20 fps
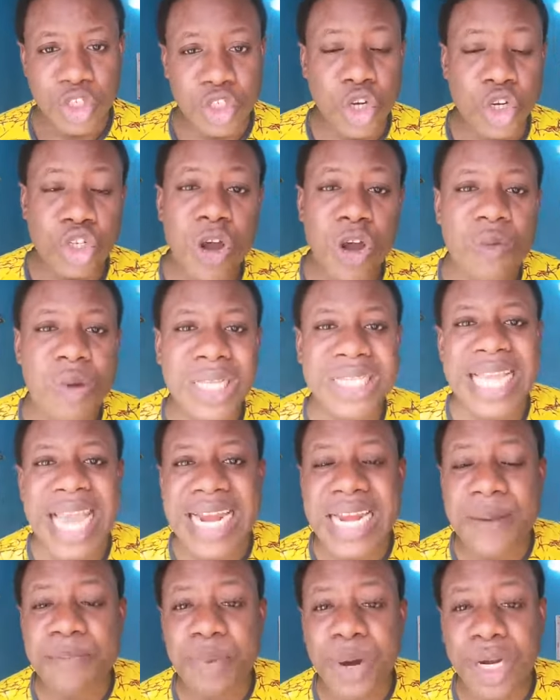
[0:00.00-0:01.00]
You don't want
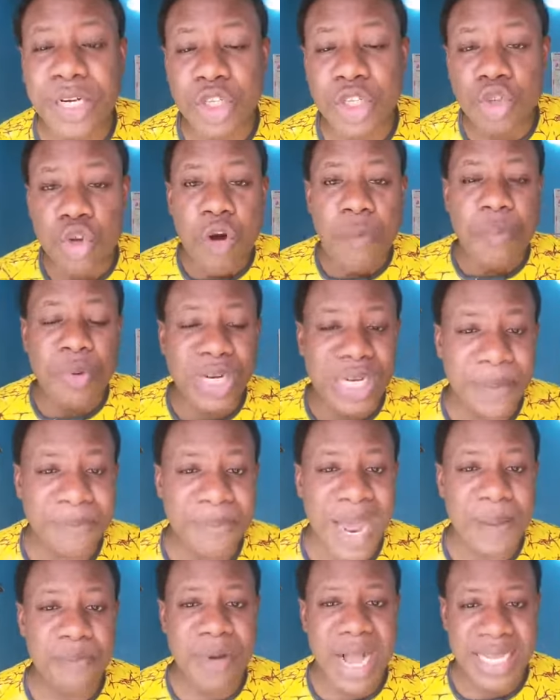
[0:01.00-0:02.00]
anybody to open the
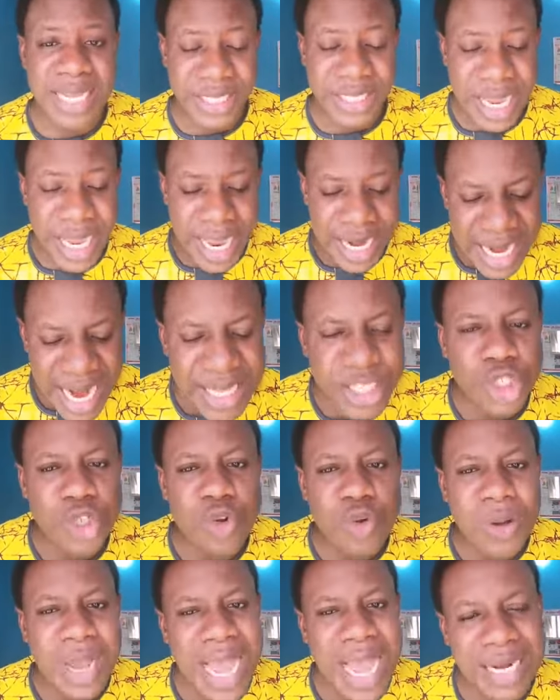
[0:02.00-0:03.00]
Bible and say, let's
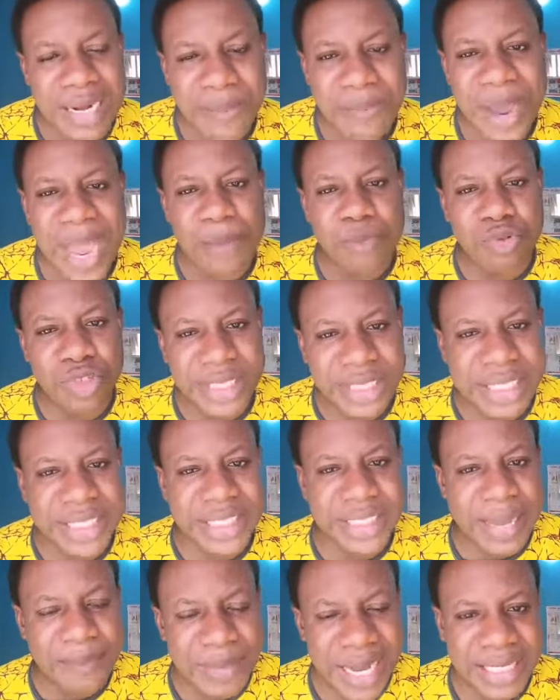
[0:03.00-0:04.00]
look at the Bible
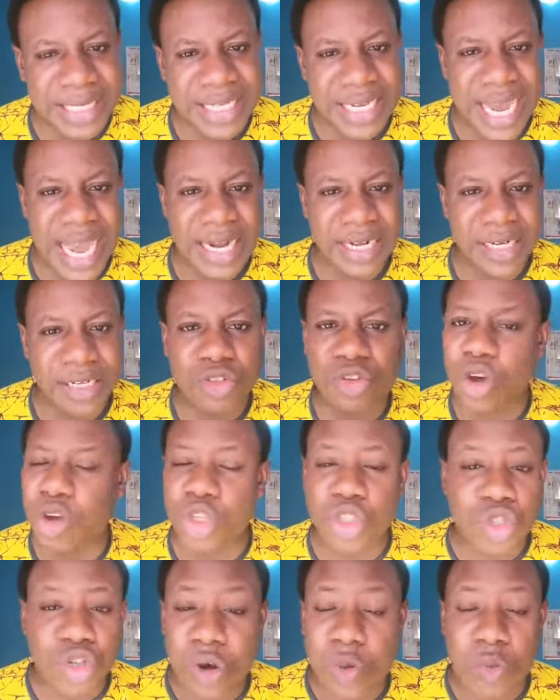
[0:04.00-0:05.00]
systematically.
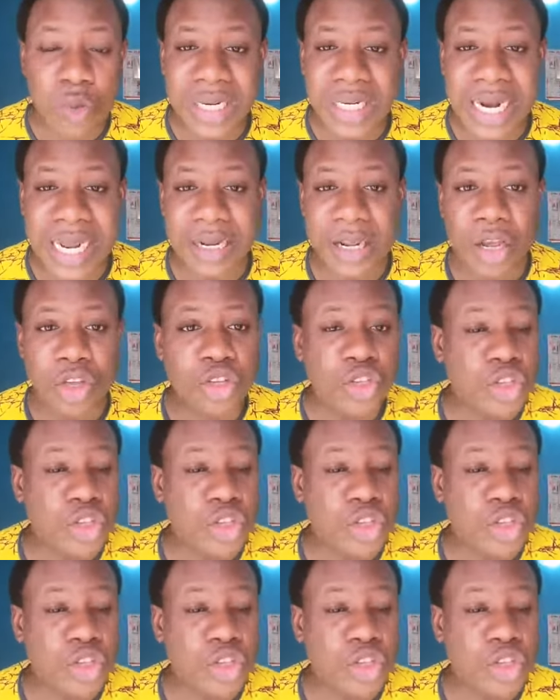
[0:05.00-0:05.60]
No, you don't want that.